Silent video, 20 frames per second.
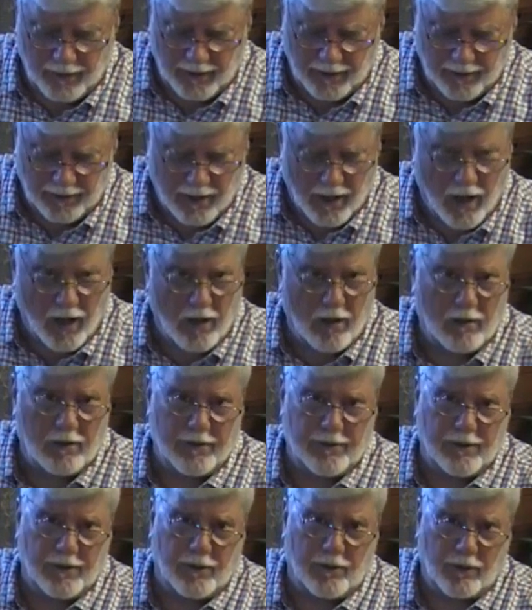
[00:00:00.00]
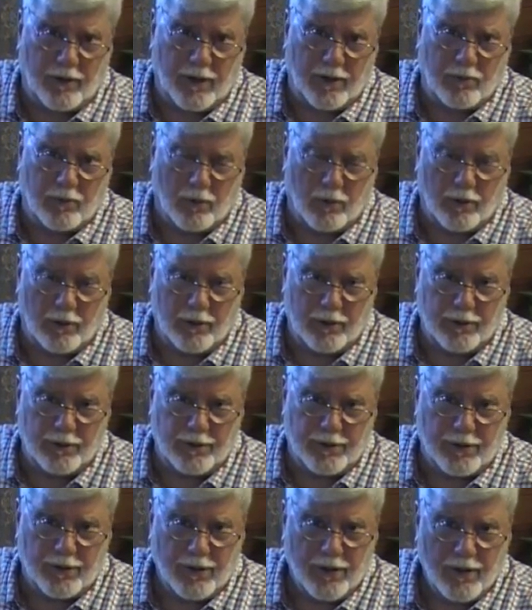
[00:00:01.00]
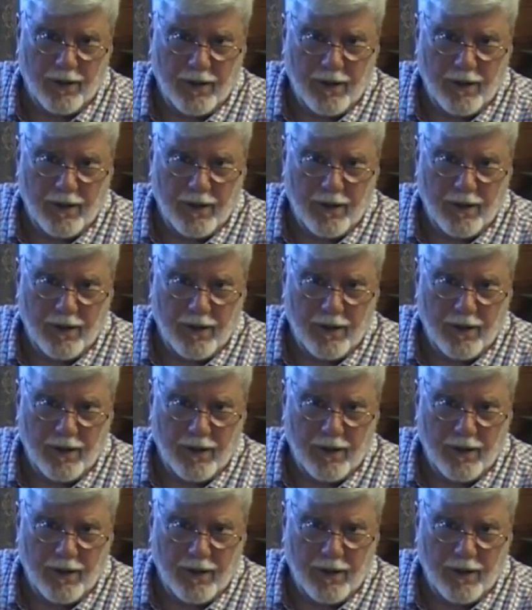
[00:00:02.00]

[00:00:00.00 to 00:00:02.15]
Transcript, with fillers: And all of the Greek words,